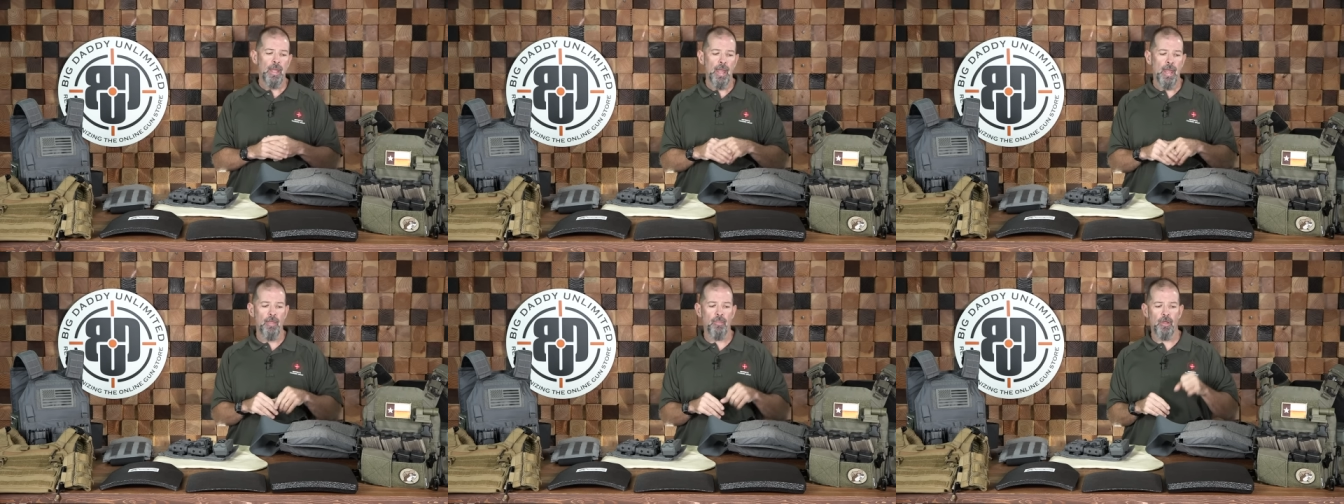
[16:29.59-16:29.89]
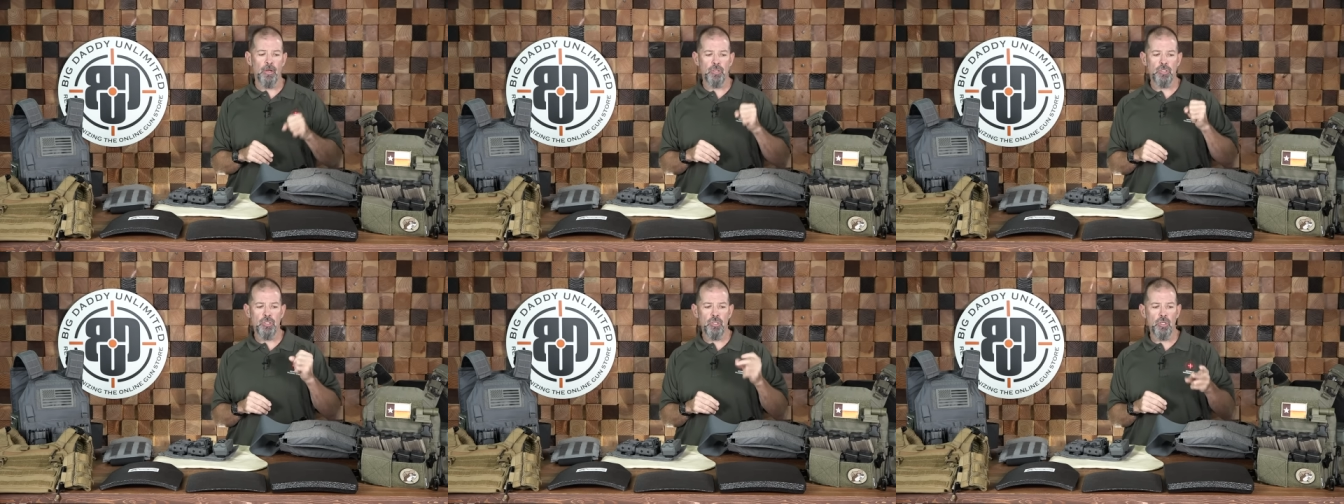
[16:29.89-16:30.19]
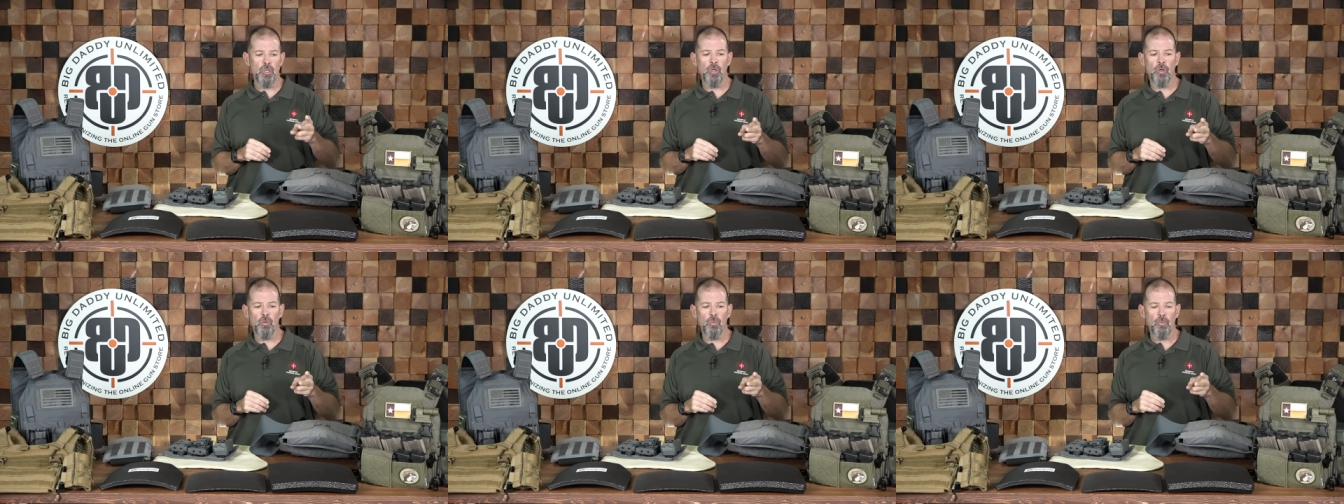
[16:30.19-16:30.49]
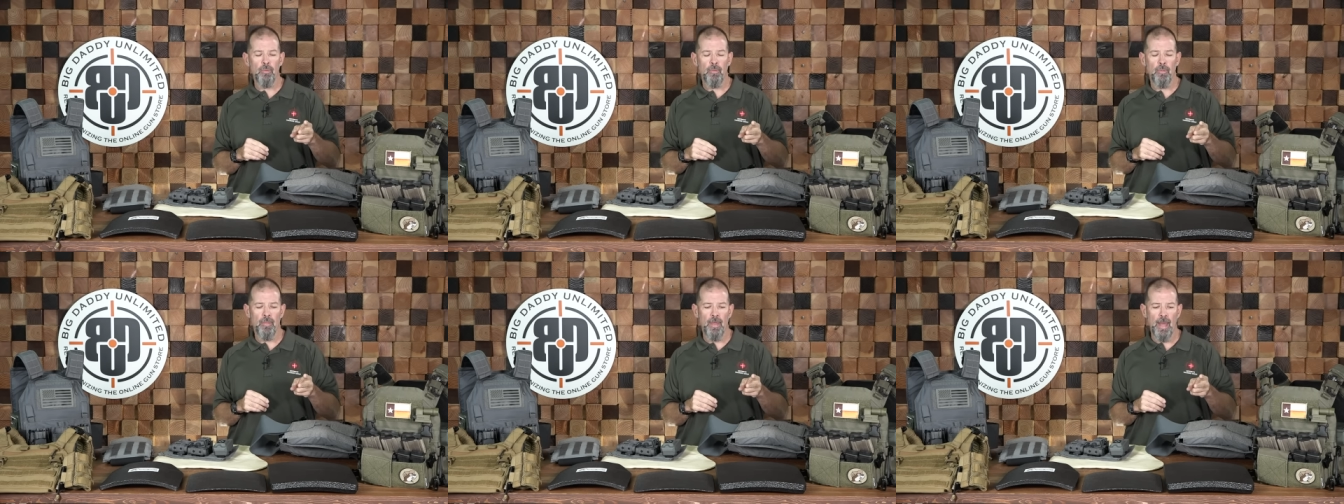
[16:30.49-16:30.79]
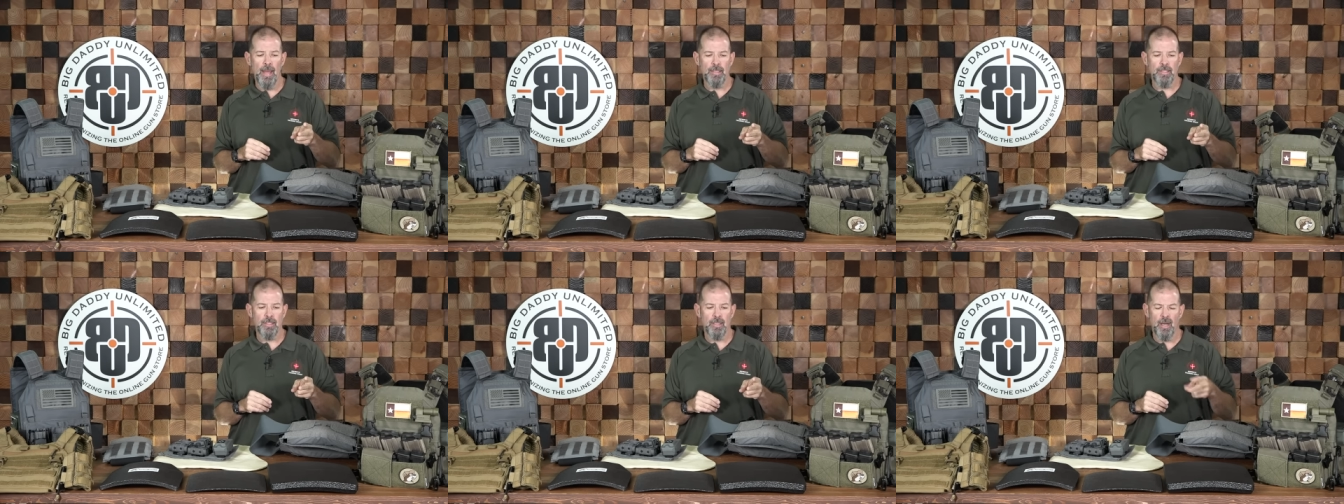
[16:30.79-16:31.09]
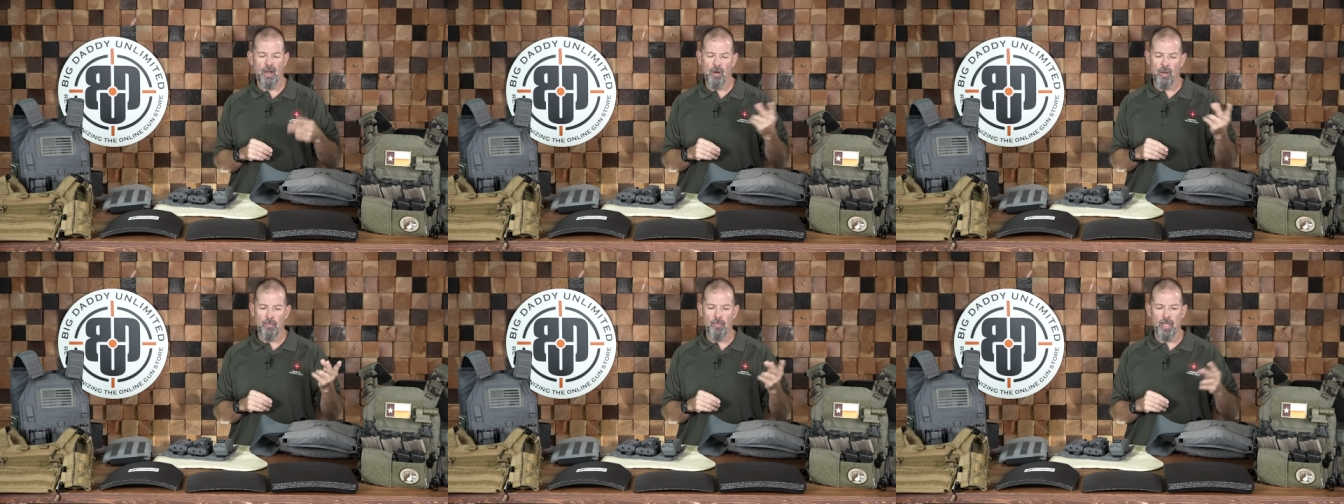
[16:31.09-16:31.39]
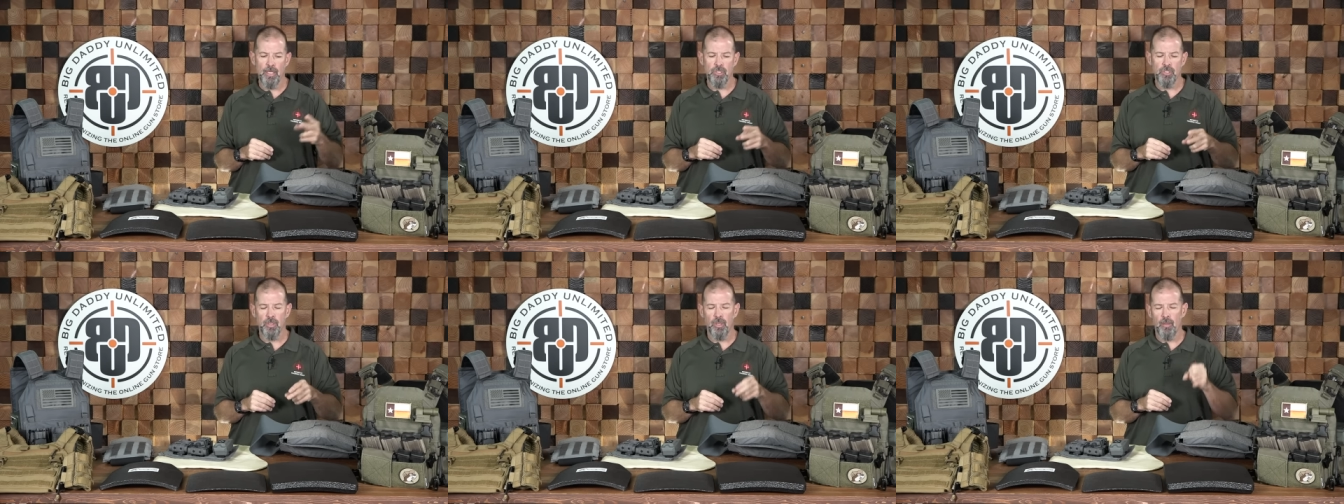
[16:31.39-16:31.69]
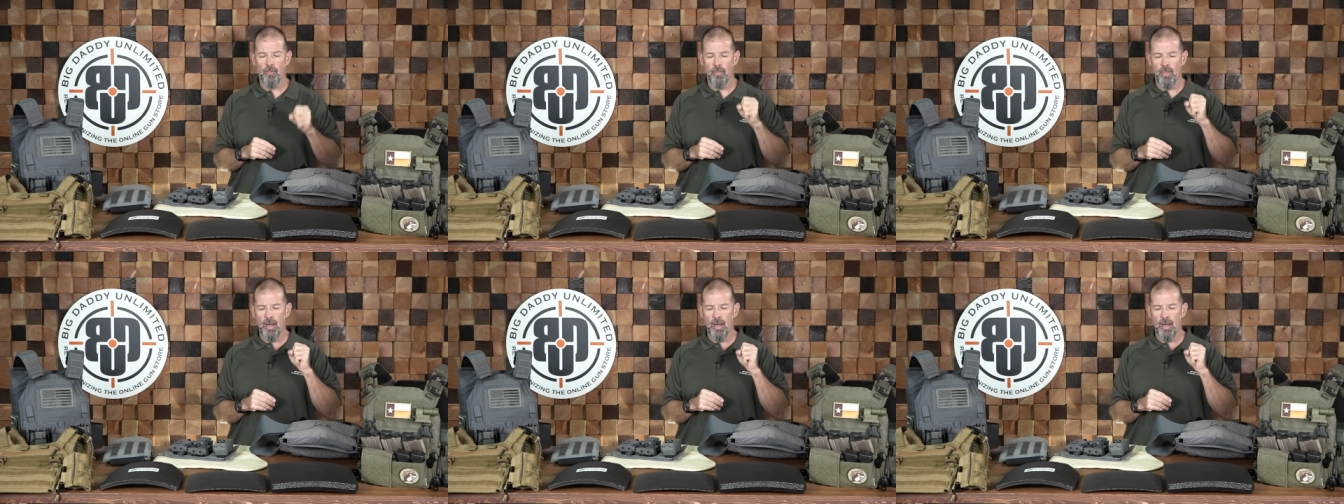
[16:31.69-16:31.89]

And there are two that, and I already mentioned them,